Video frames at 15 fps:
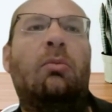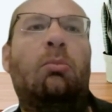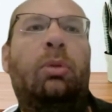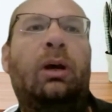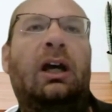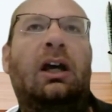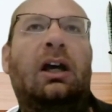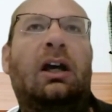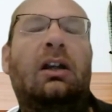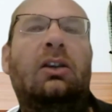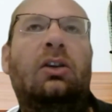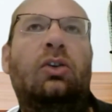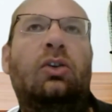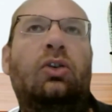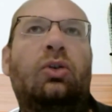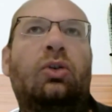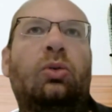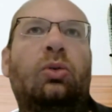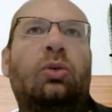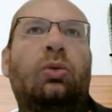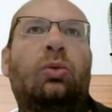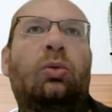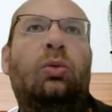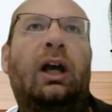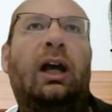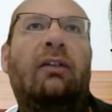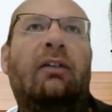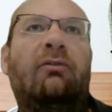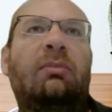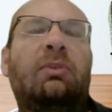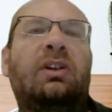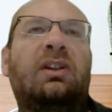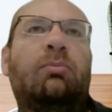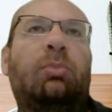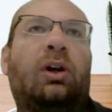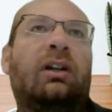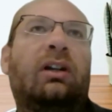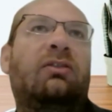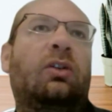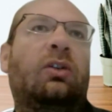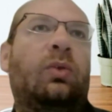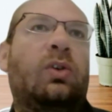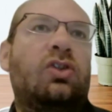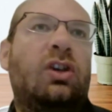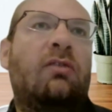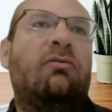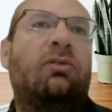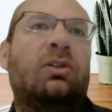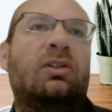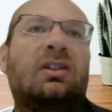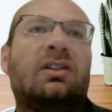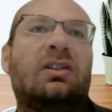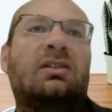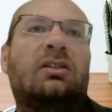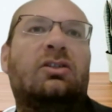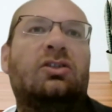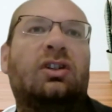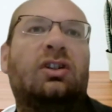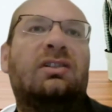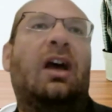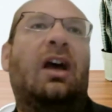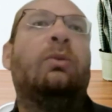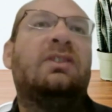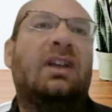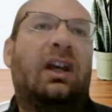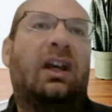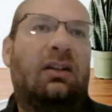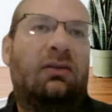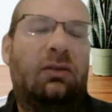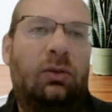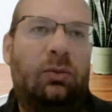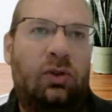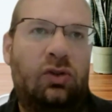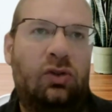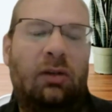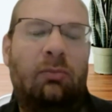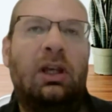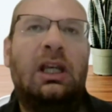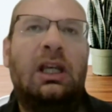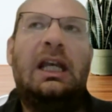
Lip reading: but to have them as part of the regime versus just outside of the regime.